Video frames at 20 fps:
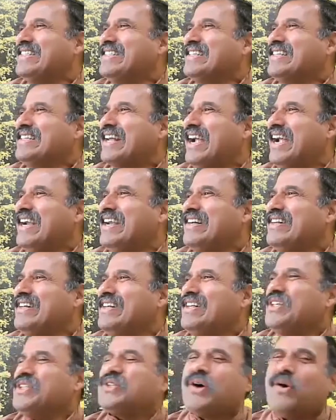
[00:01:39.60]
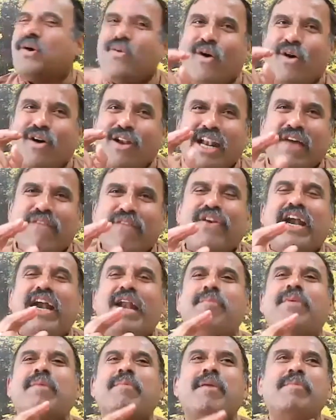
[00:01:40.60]
Right? So only
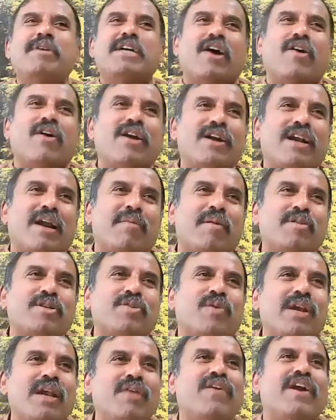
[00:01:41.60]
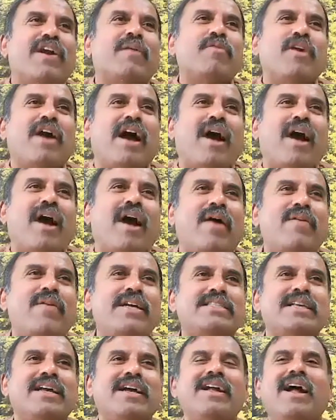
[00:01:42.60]
freedom, according to Ramana Maharshi, only freedom you have is
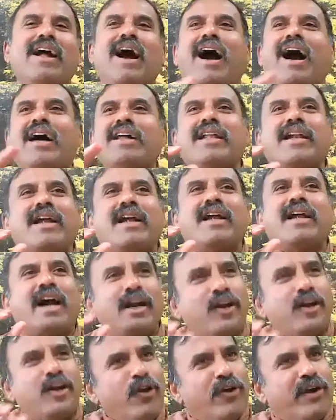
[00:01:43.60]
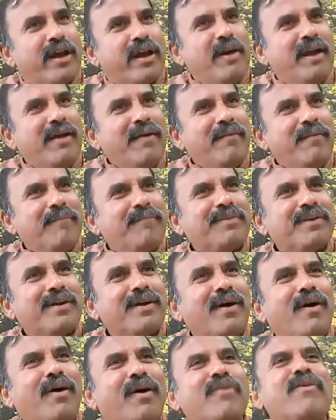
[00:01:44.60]
either continue dreaming
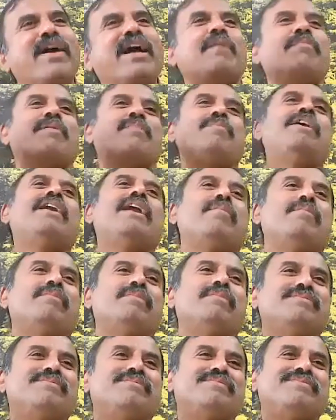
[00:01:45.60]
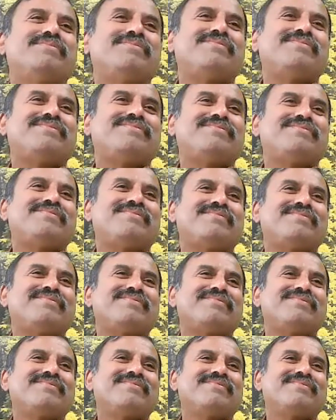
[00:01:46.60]
or wake up from the dream.
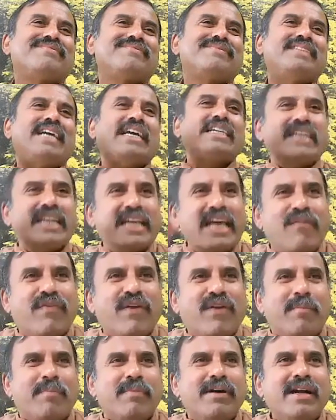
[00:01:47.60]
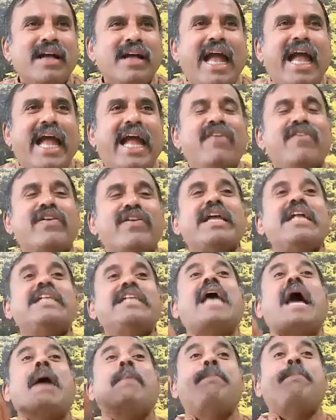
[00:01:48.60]
That's the real freedom. Everything
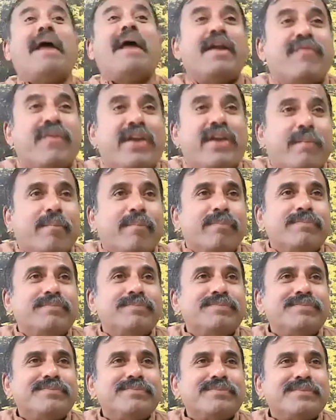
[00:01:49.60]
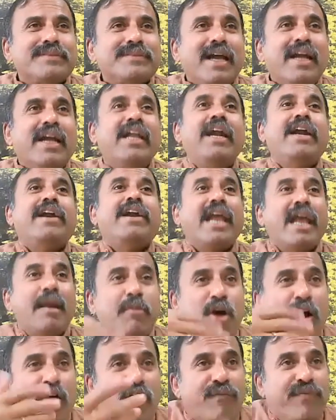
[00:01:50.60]
is the apparent freedom. In
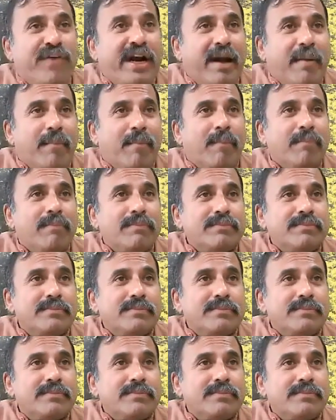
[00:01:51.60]
dream, you have freedom.